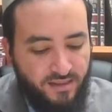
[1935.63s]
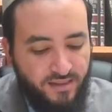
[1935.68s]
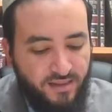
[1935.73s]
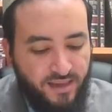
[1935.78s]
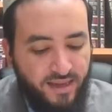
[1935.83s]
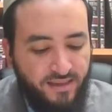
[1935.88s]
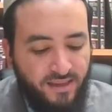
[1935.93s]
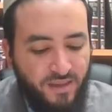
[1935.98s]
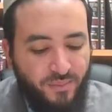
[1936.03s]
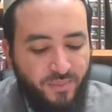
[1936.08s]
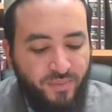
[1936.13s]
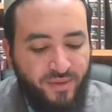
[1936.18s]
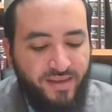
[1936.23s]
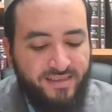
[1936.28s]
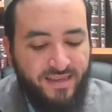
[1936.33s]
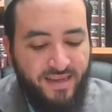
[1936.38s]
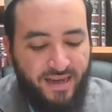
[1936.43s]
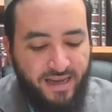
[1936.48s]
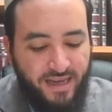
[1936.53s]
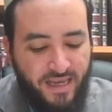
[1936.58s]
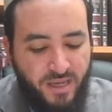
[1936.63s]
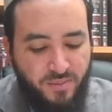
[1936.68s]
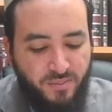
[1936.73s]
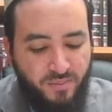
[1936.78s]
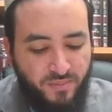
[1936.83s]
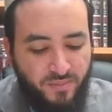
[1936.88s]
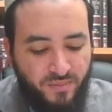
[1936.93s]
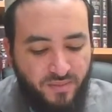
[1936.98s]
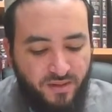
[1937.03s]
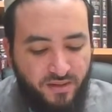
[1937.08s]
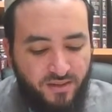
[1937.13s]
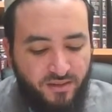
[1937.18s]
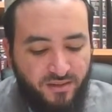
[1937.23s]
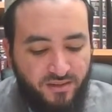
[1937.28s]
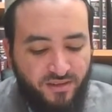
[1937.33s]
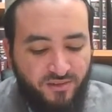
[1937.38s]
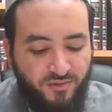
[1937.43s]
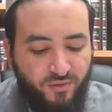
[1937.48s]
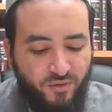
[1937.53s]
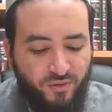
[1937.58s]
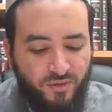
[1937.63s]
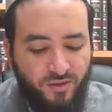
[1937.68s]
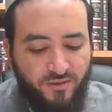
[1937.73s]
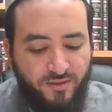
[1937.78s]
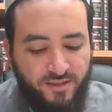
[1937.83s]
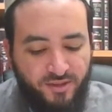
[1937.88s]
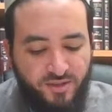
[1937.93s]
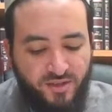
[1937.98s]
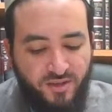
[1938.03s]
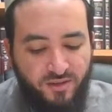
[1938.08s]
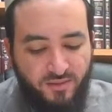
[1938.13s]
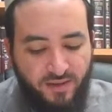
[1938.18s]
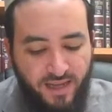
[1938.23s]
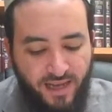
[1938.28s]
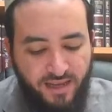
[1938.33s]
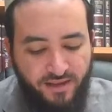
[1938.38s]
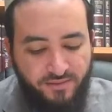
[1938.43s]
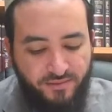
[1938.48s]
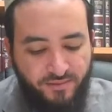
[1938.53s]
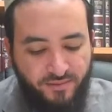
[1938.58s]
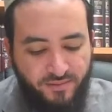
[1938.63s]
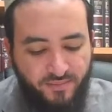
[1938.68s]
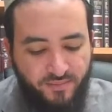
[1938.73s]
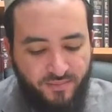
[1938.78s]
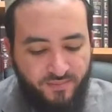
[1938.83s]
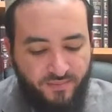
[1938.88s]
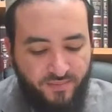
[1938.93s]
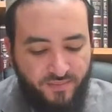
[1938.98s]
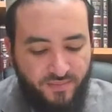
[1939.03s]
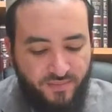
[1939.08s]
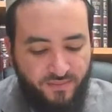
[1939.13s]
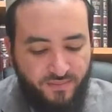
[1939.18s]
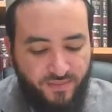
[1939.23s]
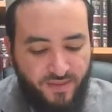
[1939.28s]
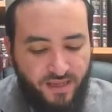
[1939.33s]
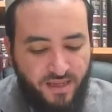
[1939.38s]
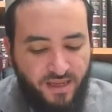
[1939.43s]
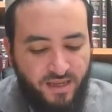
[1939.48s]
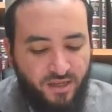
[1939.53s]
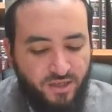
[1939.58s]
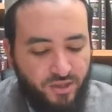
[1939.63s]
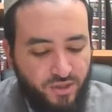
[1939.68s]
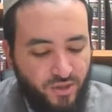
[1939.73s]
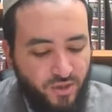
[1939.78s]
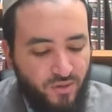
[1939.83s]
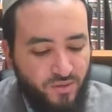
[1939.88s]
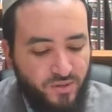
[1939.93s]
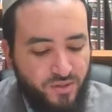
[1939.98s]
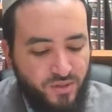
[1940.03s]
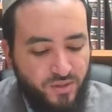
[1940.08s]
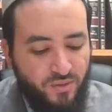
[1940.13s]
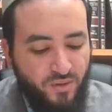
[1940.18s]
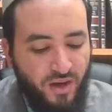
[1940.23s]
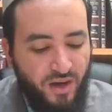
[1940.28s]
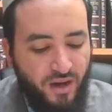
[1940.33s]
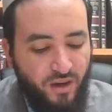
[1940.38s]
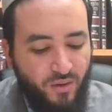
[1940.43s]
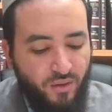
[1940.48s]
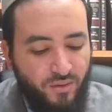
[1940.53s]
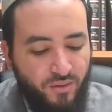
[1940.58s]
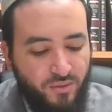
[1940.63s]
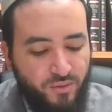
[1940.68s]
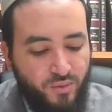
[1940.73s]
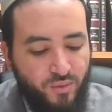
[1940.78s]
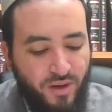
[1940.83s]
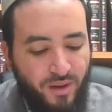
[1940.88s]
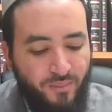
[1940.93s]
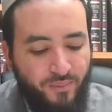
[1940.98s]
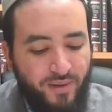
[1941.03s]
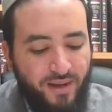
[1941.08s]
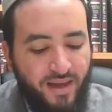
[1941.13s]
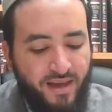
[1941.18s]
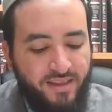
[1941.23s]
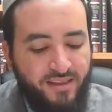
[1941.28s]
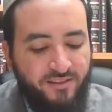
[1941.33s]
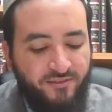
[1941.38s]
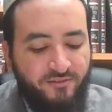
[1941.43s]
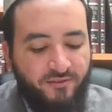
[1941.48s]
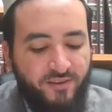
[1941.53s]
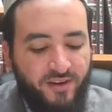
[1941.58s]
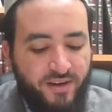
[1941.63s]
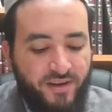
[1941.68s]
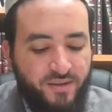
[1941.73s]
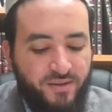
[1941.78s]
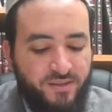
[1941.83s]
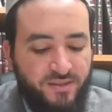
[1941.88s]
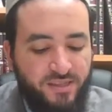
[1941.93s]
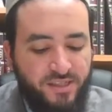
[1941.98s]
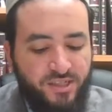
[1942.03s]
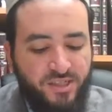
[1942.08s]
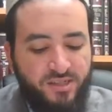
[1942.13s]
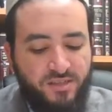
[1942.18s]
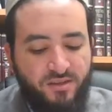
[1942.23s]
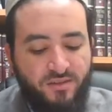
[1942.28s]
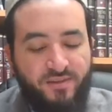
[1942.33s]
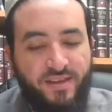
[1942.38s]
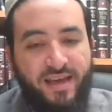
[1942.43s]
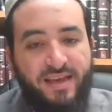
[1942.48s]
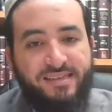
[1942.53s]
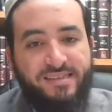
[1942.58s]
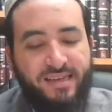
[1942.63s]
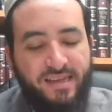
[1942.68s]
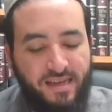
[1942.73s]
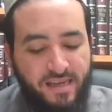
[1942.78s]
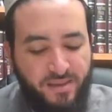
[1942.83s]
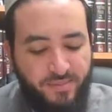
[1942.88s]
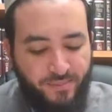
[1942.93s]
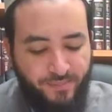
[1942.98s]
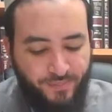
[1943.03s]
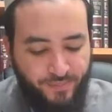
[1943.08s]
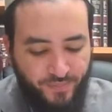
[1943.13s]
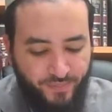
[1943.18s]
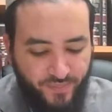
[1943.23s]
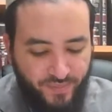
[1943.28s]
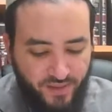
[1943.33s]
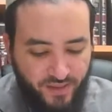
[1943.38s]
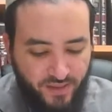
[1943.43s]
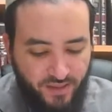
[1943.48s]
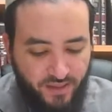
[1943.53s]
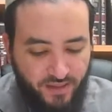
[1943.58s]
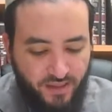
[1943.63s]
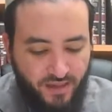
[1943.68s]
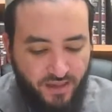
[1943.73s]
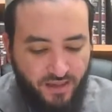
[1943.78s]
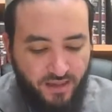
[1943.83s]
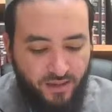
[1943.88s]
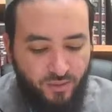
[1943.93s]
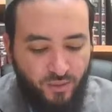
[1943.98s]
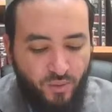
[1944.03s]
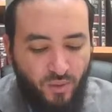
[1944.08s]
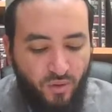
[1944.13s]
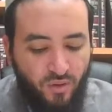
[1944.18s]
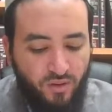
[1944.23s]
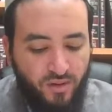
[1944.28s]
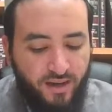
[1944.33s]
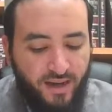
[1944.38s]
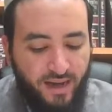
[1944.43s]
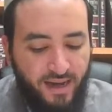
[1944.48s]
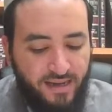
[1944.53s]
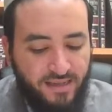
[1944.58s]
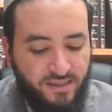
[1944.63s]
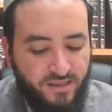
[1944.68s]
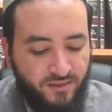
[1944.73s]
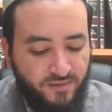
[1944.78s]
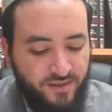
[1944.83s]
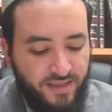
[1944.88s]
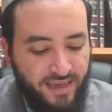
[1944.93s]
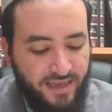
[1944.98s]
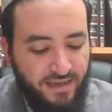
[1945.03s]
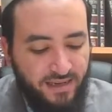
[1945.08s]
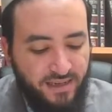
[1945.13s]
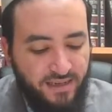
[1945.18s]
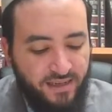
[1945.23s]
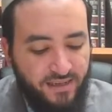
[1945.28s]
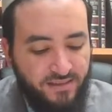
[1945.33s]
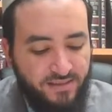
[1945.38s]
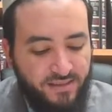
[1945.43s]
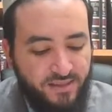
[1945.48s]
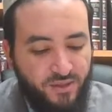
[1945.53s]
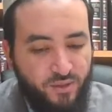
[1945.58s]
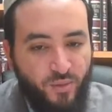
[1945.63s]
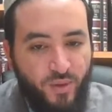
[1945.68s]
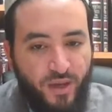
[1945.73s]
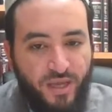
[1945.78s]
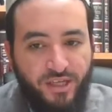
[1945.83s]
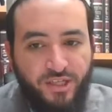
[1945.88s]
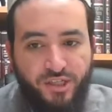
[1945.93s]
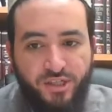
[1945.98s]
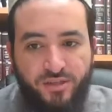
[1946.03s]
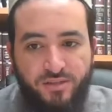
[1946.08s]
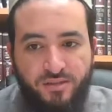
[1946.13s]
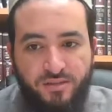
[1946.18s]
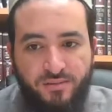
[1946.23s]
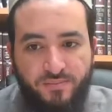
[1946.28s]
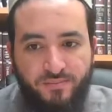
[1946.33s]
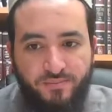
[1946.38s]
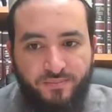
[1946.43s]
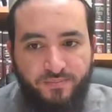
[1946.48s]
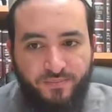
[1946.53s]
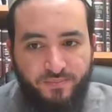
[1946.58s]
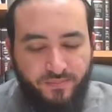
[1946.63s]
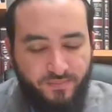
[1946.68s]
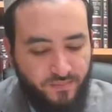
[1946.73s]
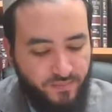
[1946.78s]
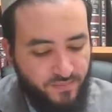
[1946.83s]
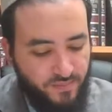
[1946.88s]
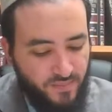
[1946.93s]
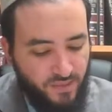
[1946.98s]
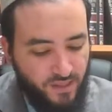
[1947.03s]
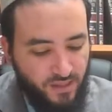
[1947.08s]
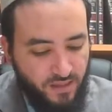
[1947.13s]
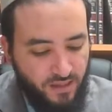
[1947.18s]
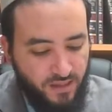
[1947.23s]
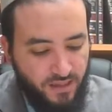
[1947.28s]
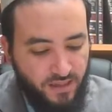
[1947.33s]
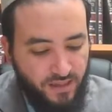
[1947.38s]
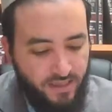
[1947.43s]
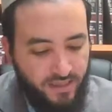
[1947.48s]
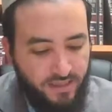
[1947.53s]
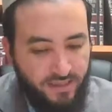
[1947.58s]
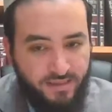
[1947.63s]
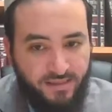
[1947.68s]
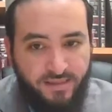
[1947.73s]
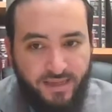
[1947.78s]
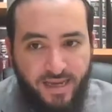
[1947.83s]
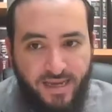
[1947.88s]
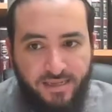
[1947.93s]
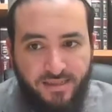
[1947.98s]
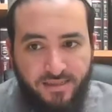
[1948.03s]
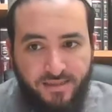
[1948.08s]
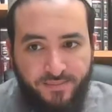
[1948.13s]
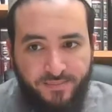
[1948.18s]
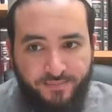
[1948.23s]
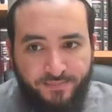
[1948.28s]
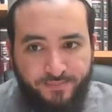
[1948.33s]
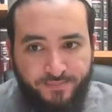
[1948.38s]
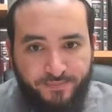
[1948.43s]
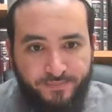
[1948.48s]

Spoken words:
Then the Pri Etz Chaim, the fruit of the tree of life, shows you how to apply the various teachings of the Etz Chaim to all kinds of daily situations. It says,